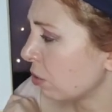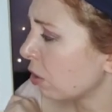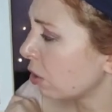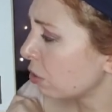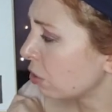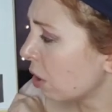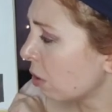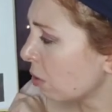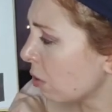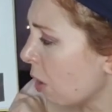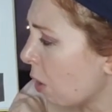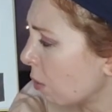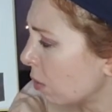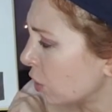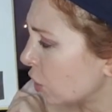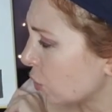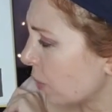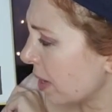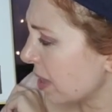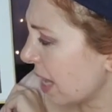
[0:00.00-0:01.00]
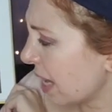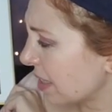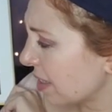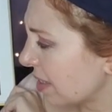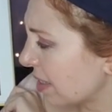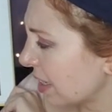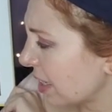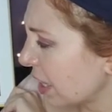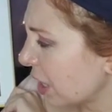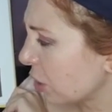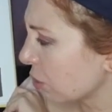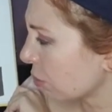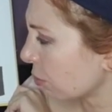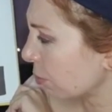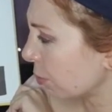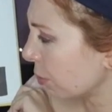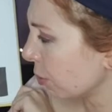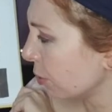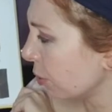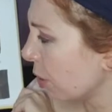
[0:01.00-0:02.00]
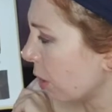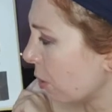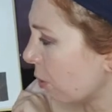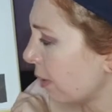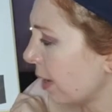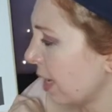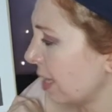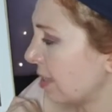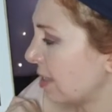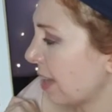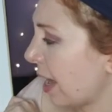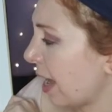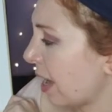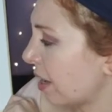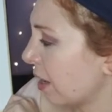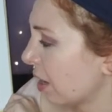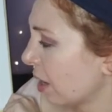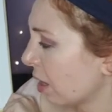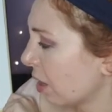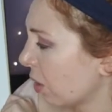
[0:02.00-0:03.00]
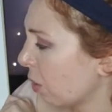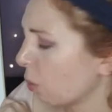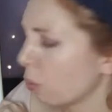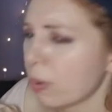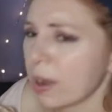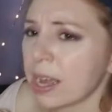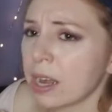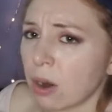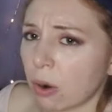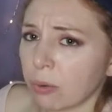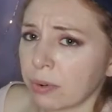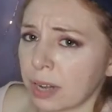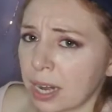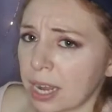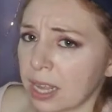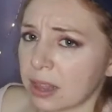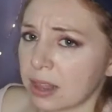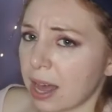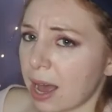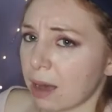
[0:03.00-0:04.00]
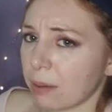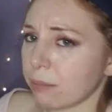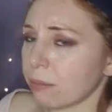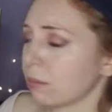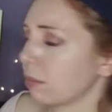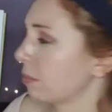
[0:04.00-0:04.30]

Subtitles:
"Don't go and join that silly group, Hugo," he said. "We don't need them."